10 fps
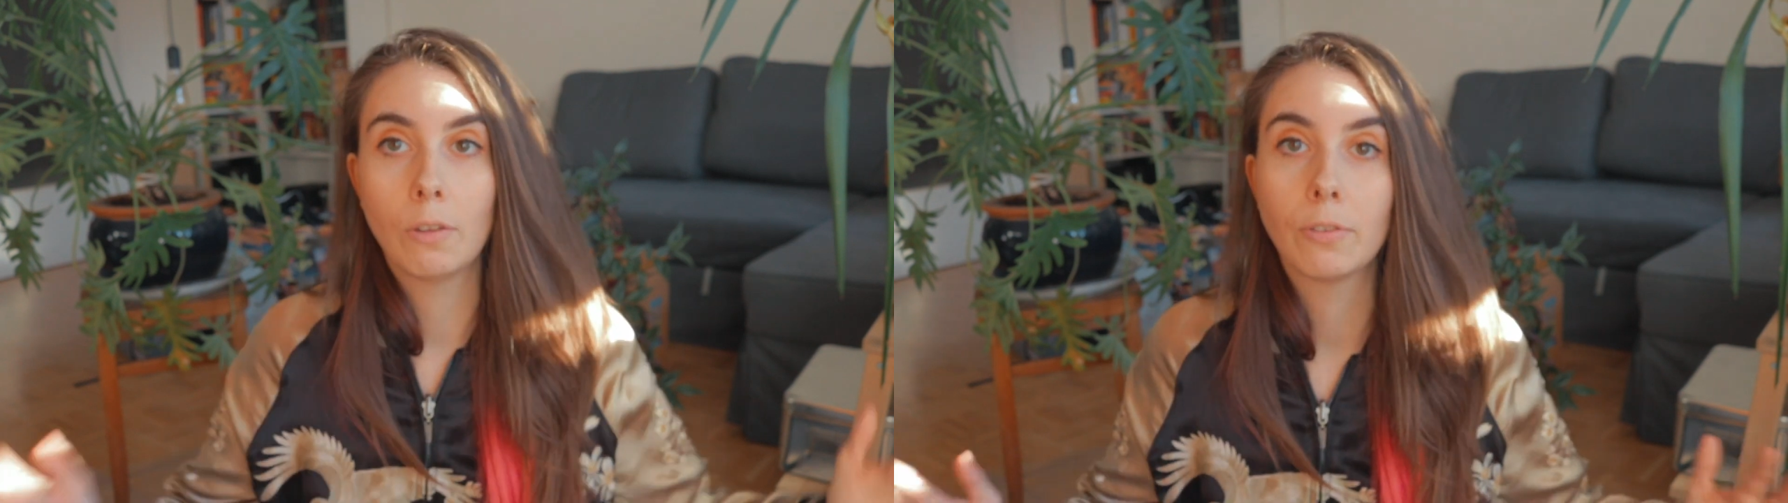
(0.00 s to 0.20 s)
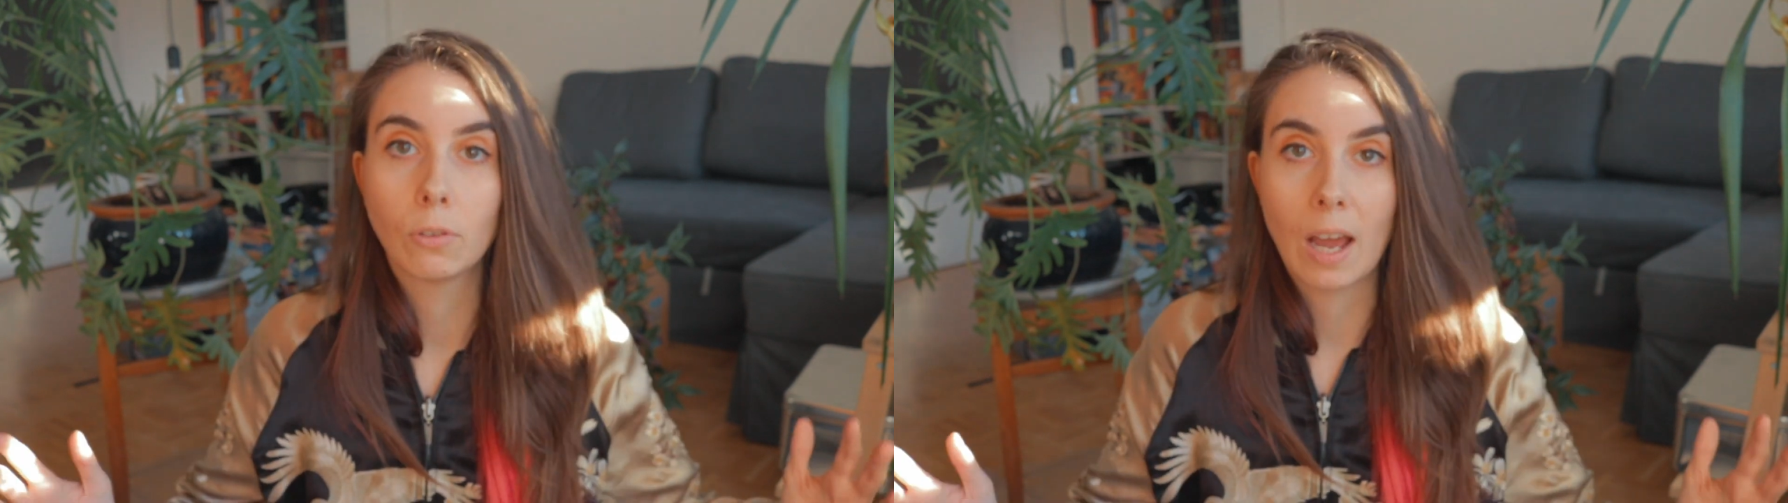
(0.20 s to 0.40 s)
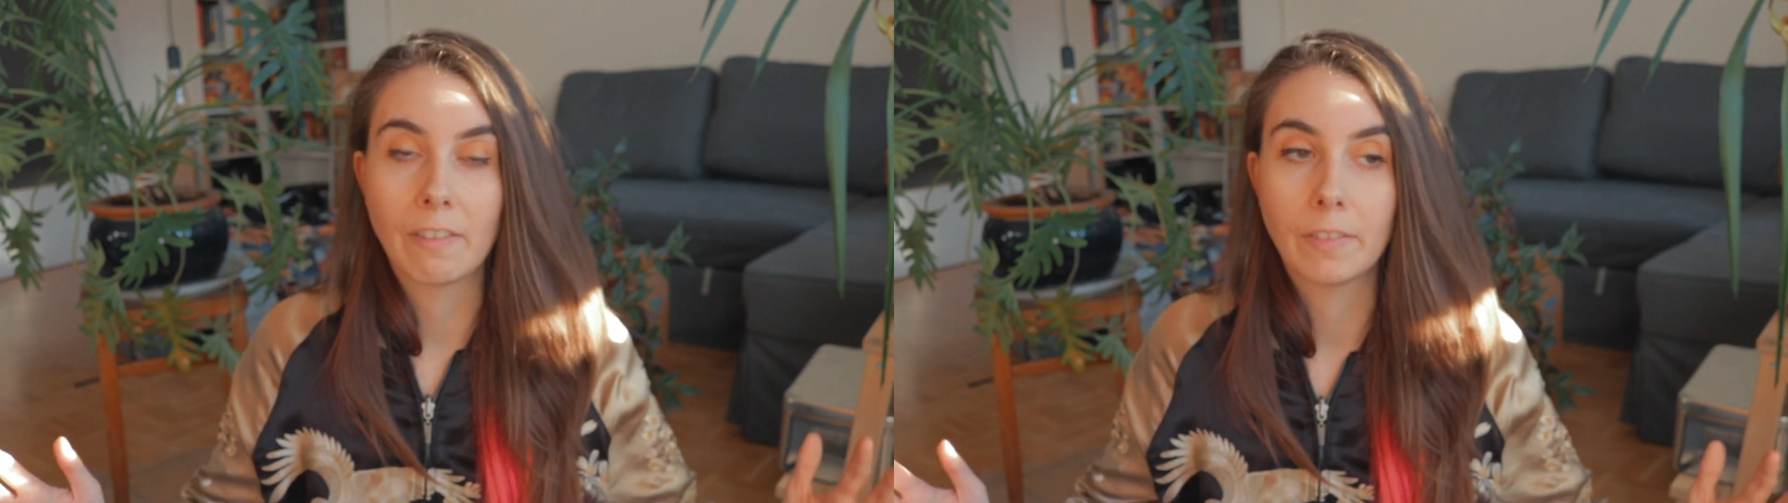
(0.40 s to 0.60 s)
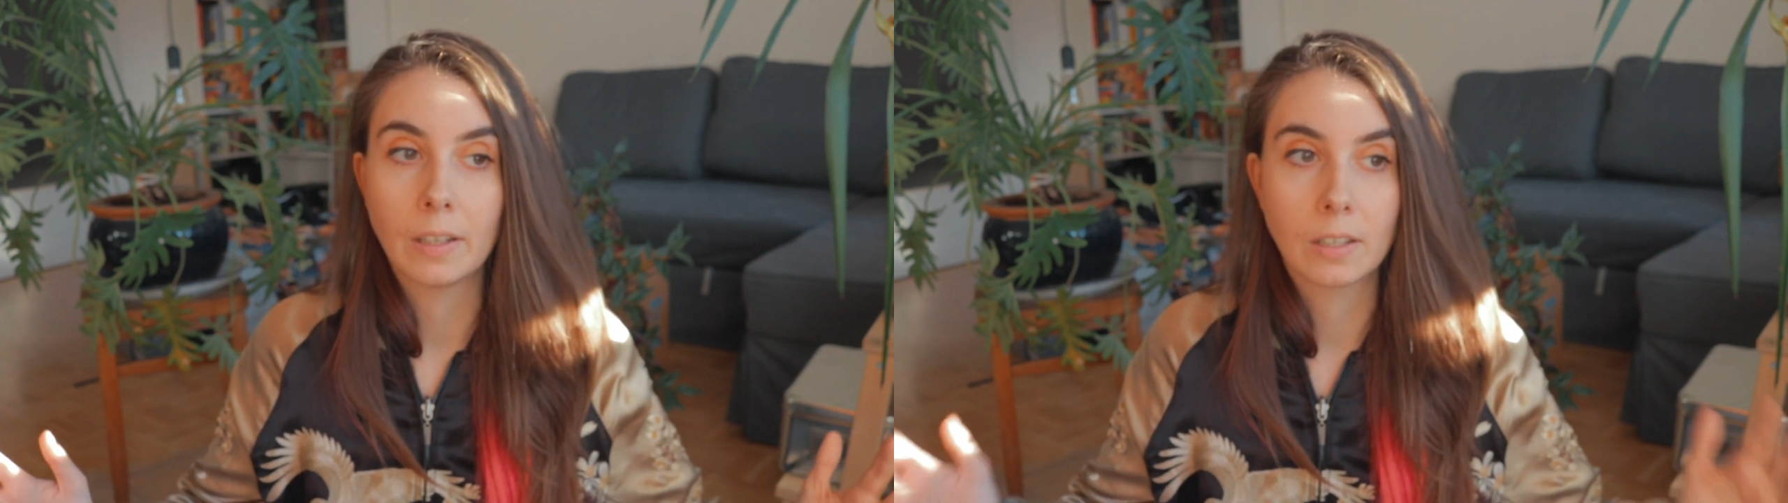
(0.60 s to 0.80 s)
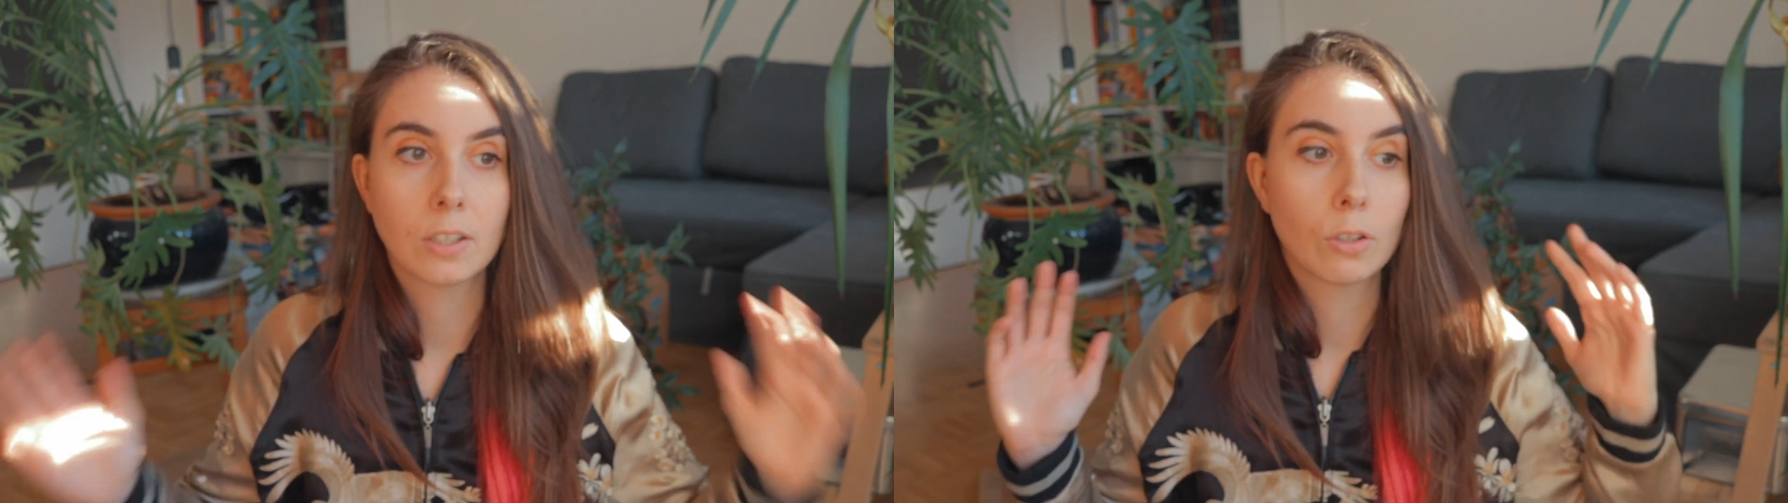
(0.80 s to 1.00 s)
of the
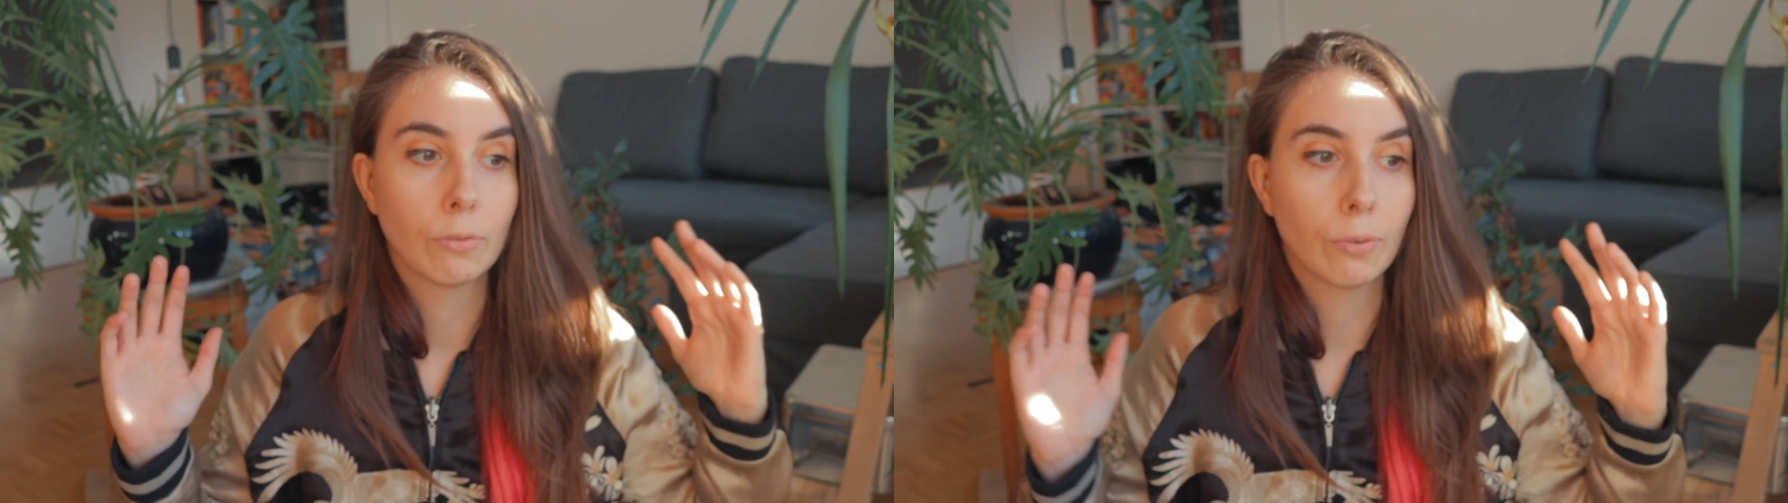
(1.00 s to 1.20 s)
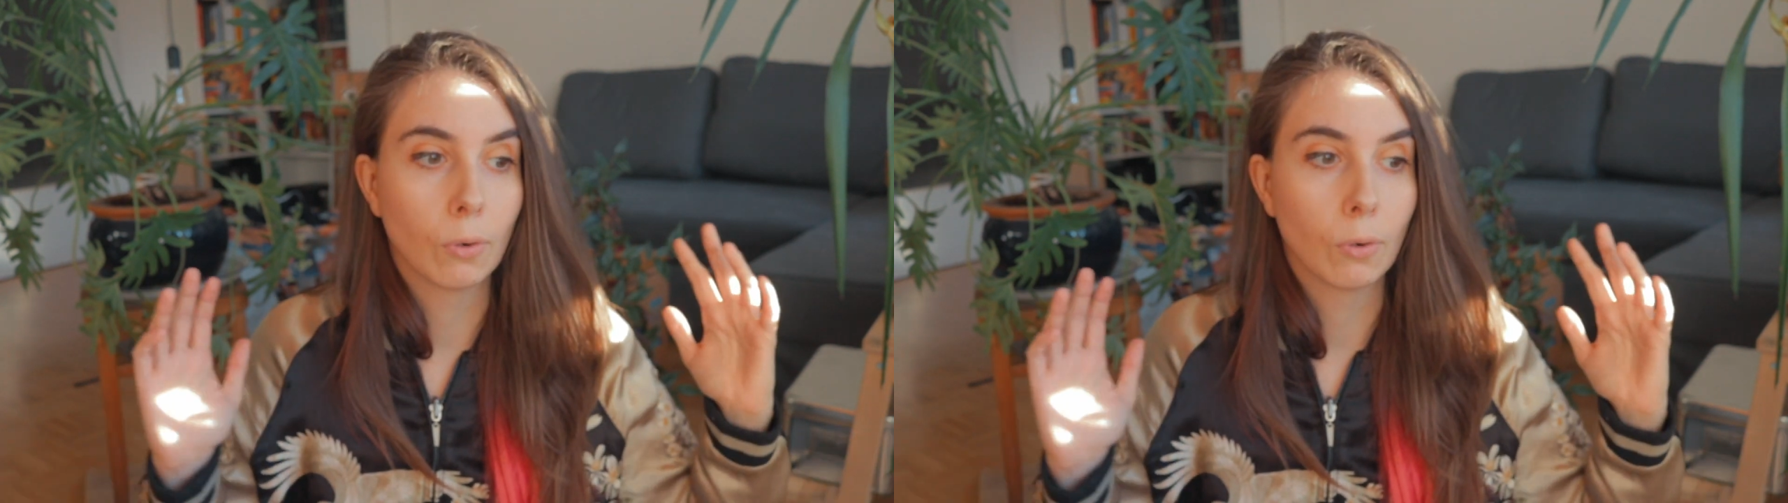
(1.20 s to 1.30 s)
graphics